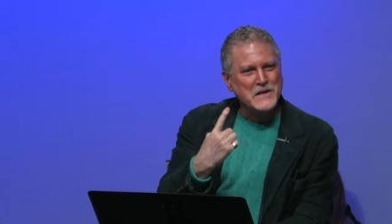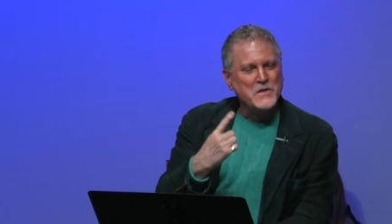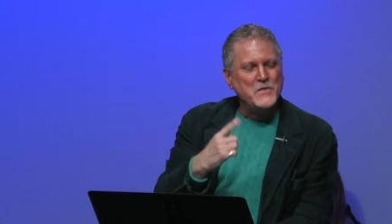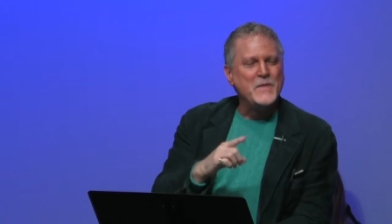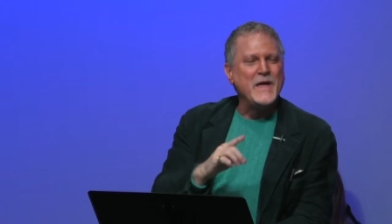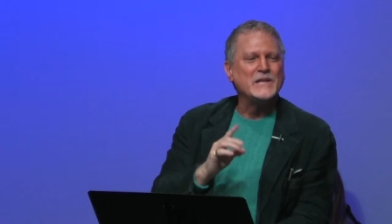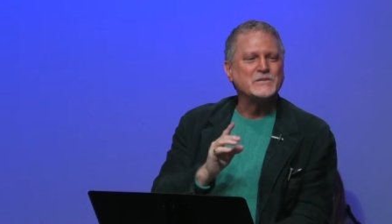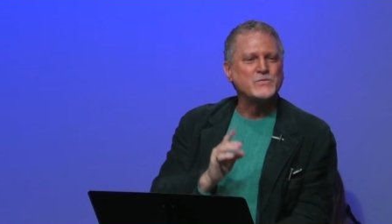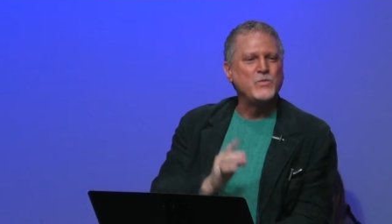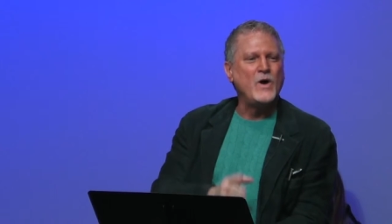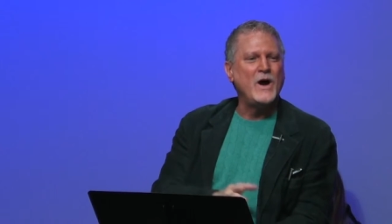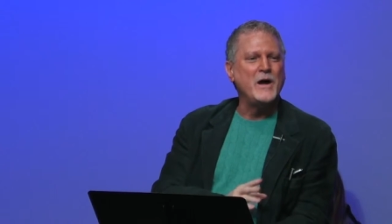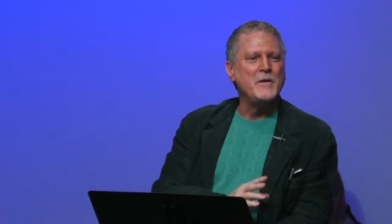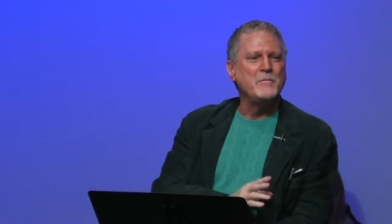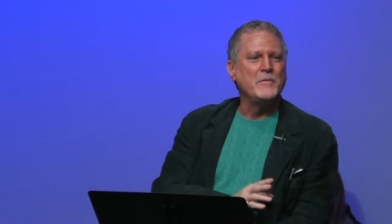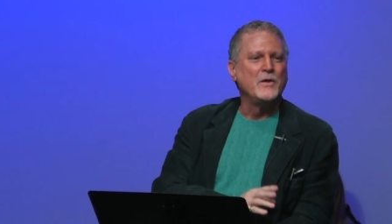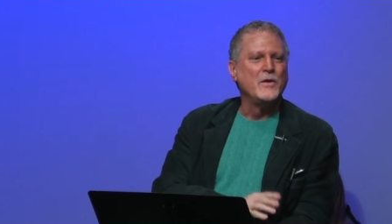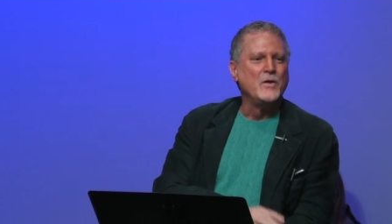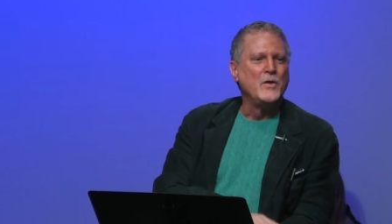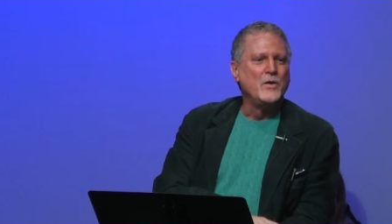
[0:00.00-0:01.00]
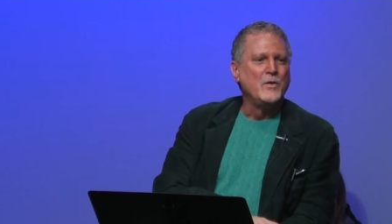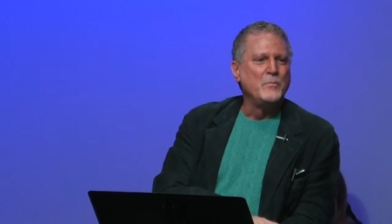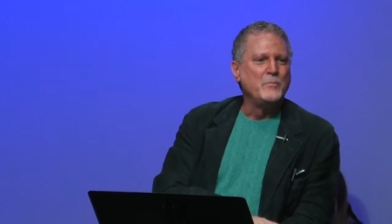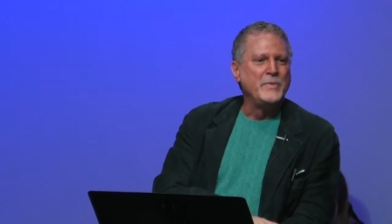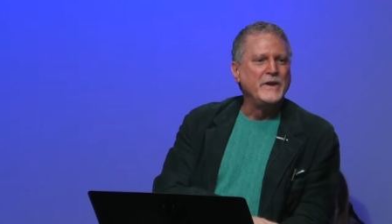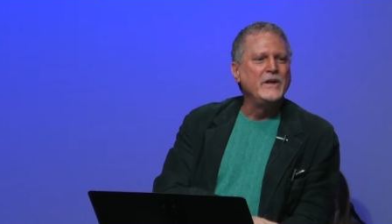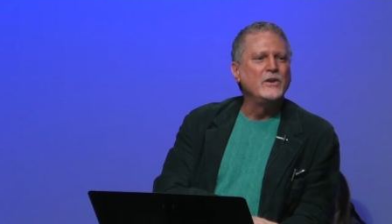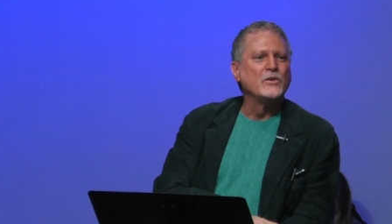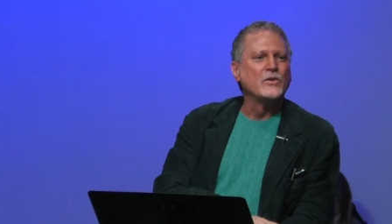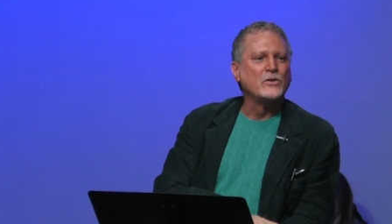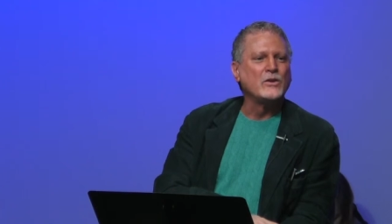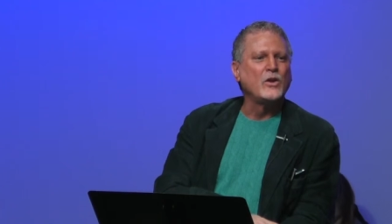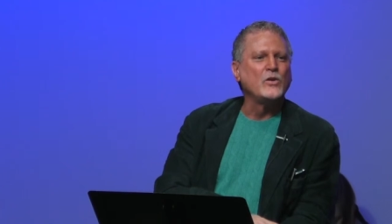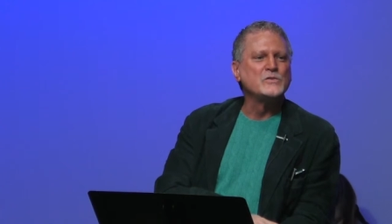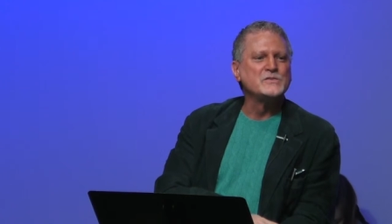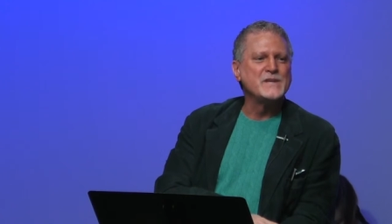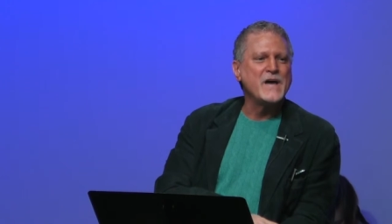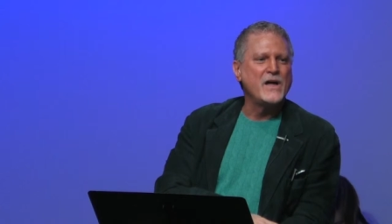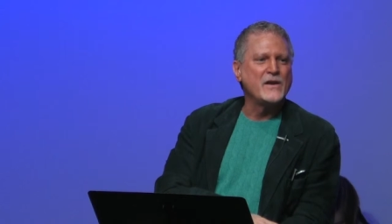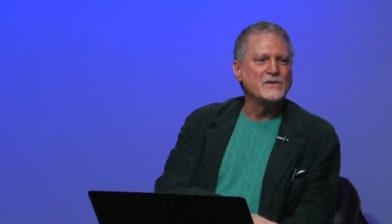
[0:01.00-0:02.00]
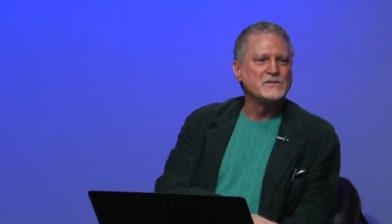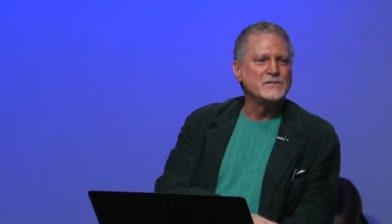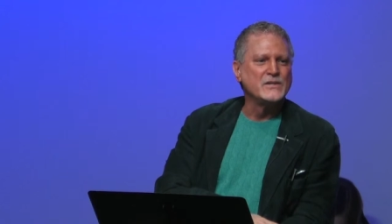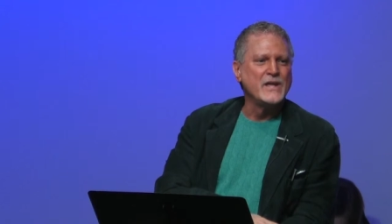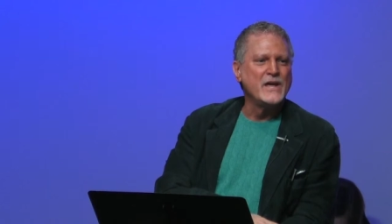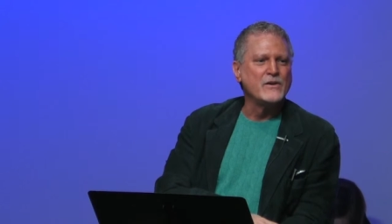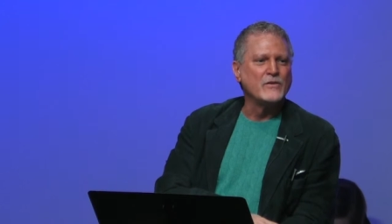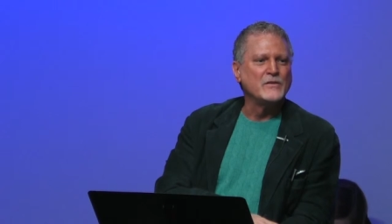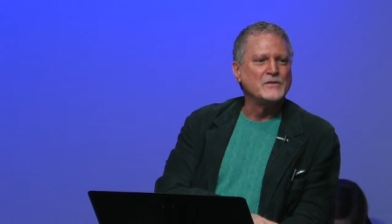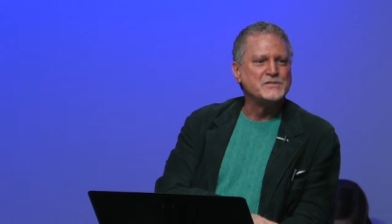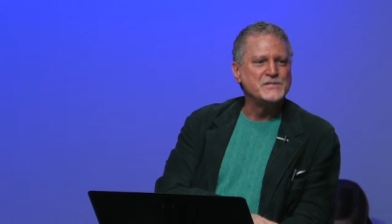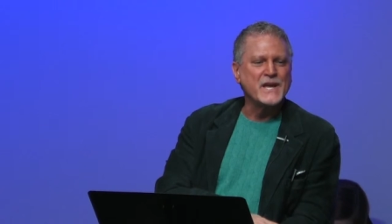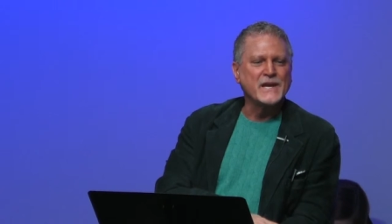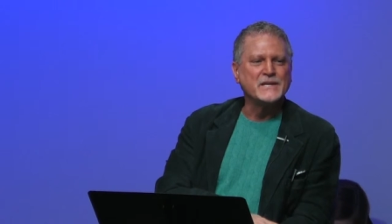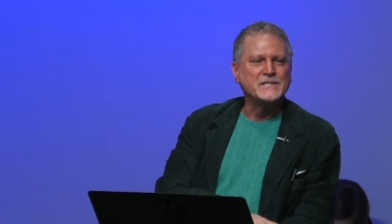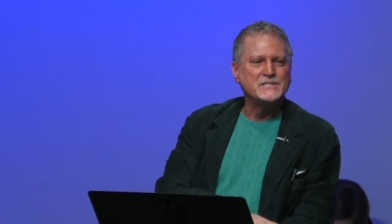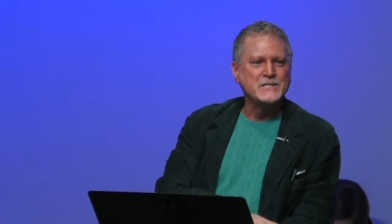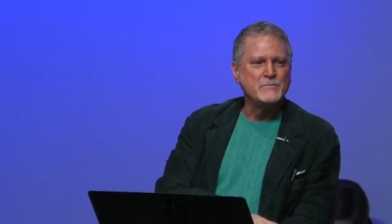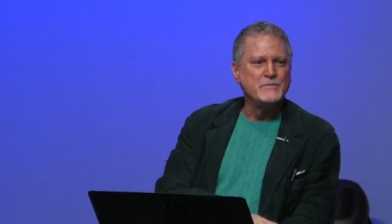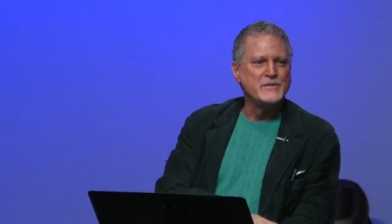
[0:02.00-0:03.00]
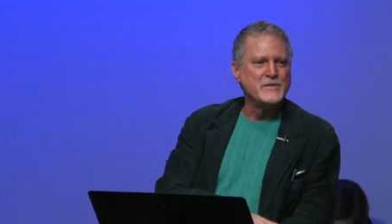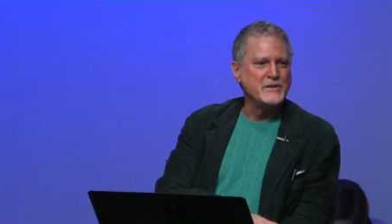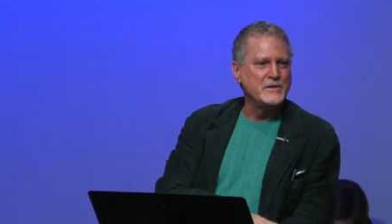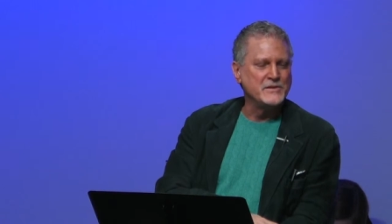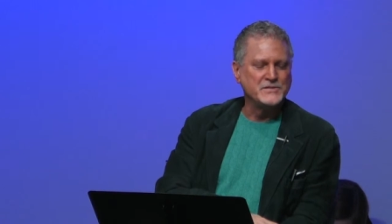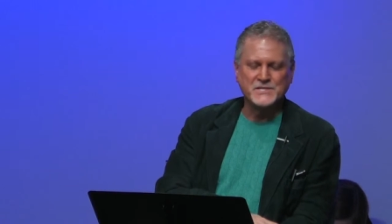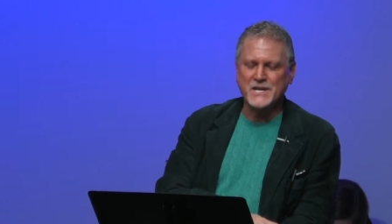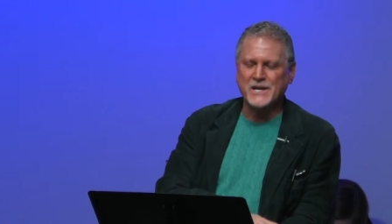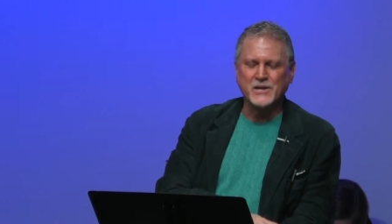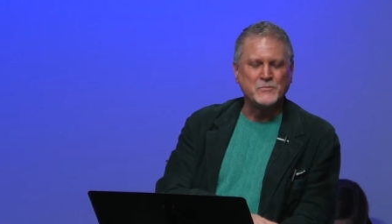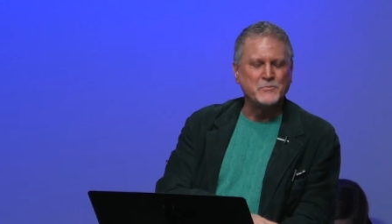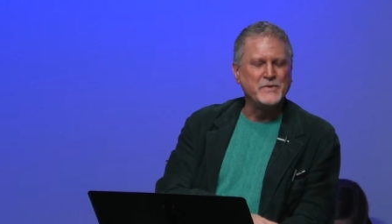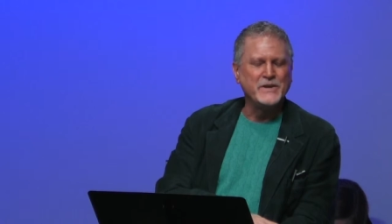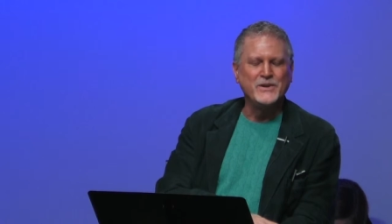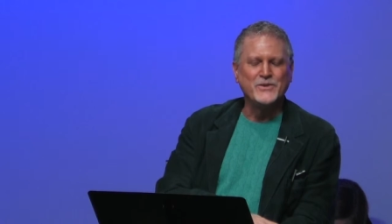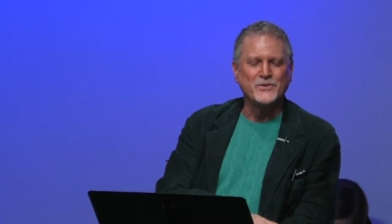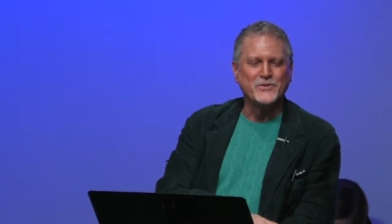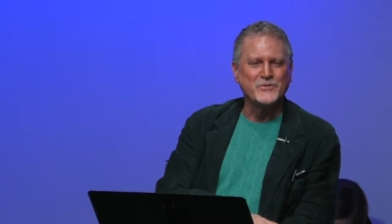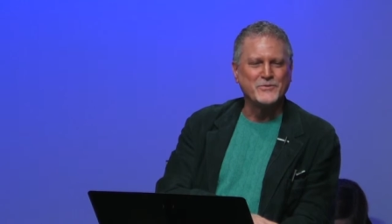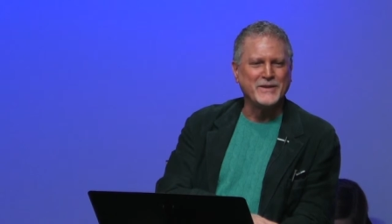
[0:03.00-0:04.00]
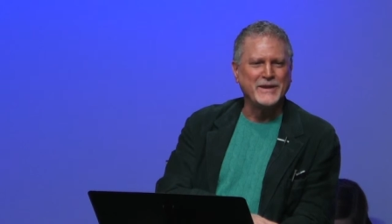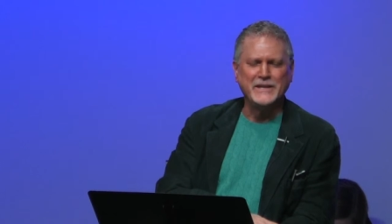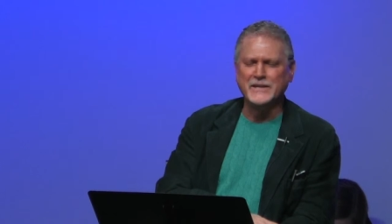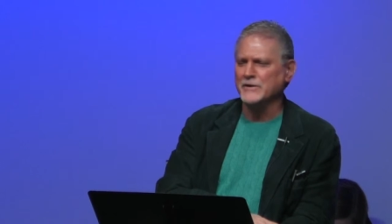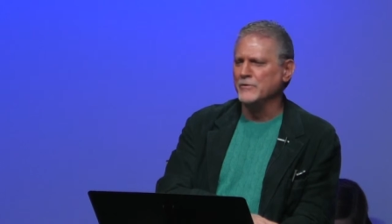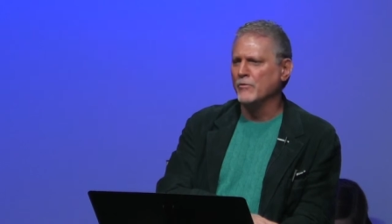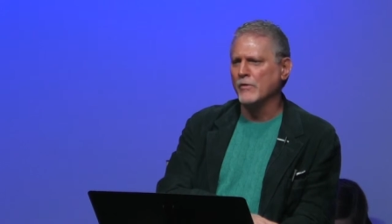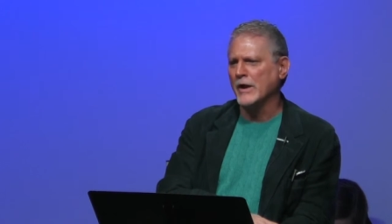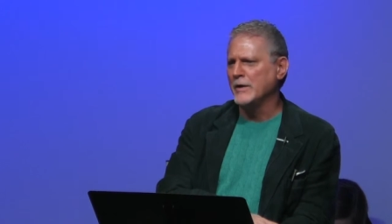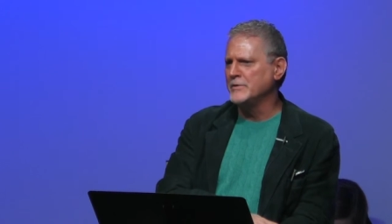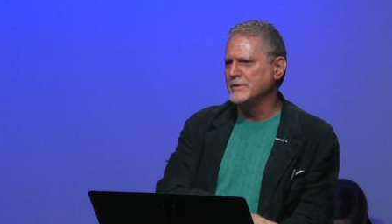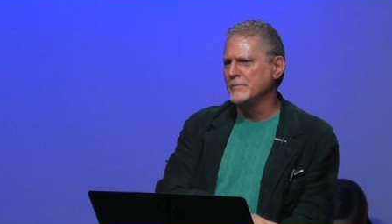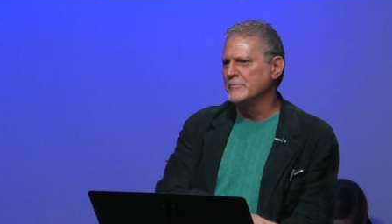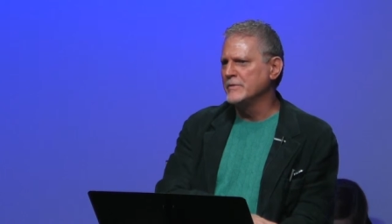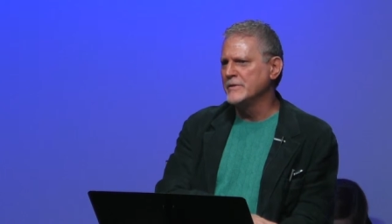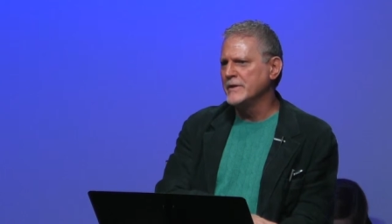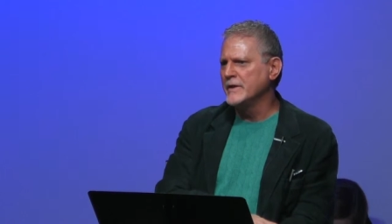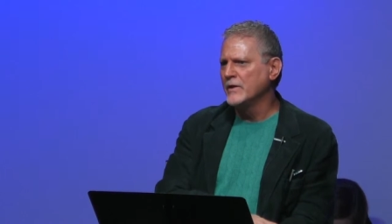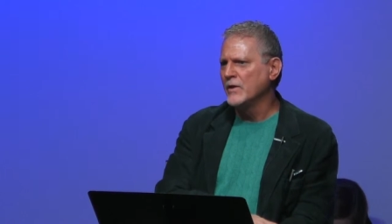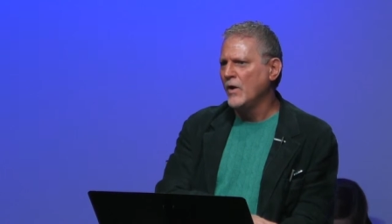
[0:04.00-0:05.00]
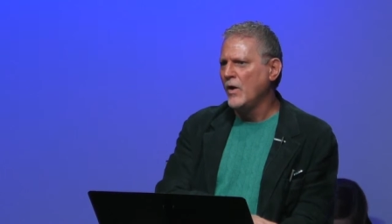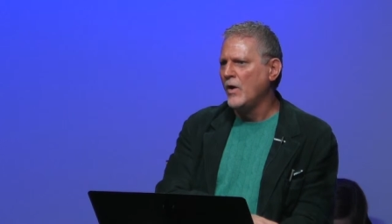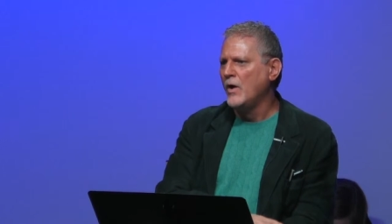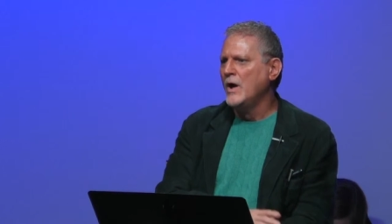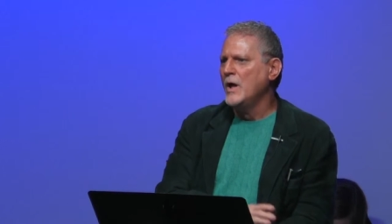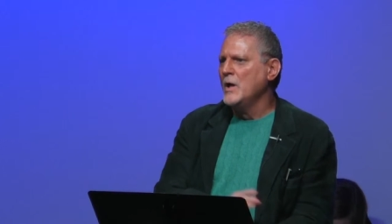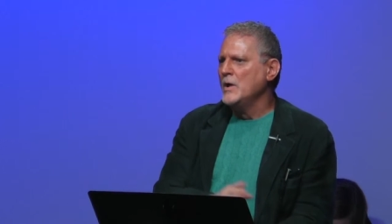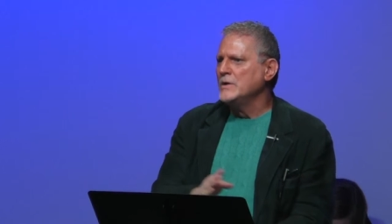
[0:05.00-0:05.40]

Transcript: That's why Peter closed out his letter in 2 Timothy, 2 Peter, he didn't write Timothy at all.